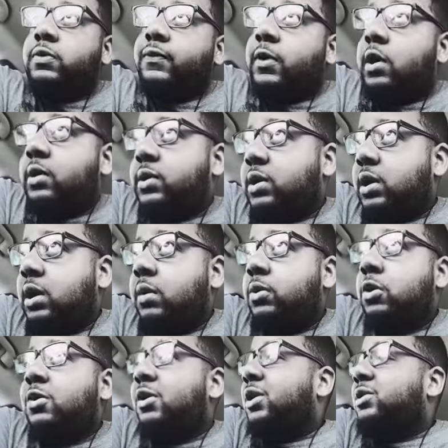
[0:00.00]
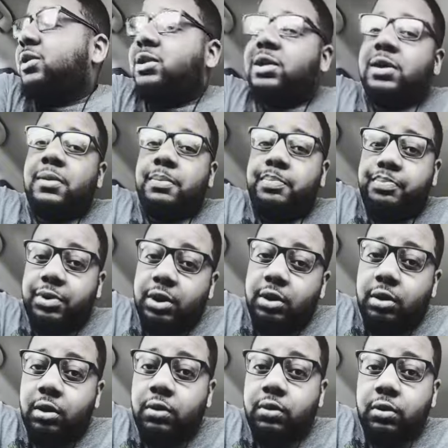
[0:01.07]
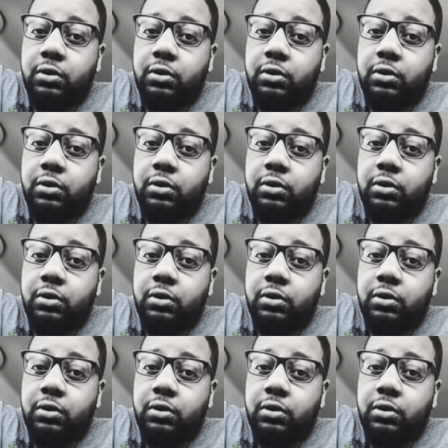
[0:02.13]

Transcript: of all time, no other than Bill